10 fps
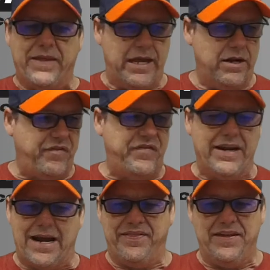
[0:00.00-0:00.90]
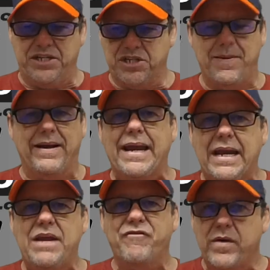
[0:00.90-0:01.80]
It'll fit, I think, just about
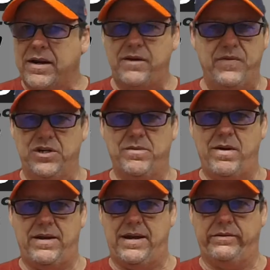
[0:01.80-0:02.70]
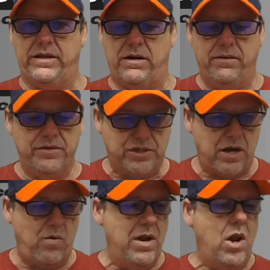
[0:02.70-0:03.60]
any freaking adventure bike out there.
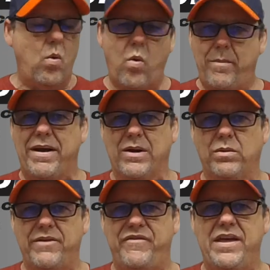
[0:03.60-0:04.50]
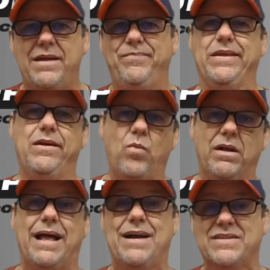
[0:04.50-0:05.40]
So, what bike will it fit?
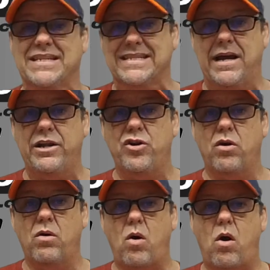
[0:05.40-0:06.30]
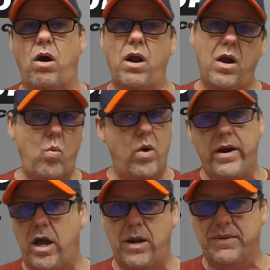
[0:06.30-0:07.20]
Well, I have a 690 Enduro R,
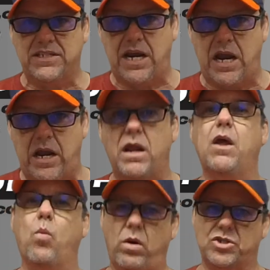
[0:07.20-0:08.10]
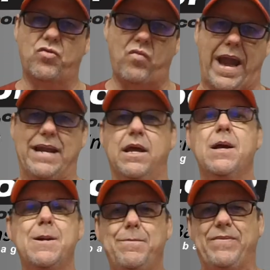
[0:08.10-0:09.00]
100%. It works great.
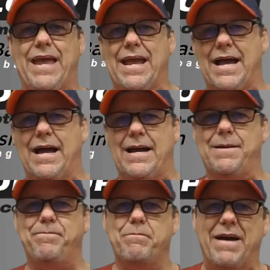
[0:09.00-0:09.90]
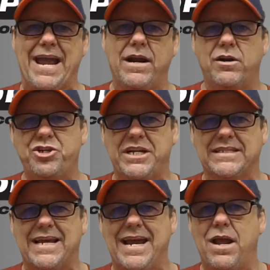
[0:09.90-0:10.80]
My 800
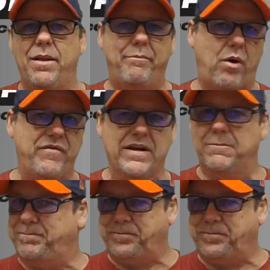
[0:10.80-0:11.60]
GSA, perfect.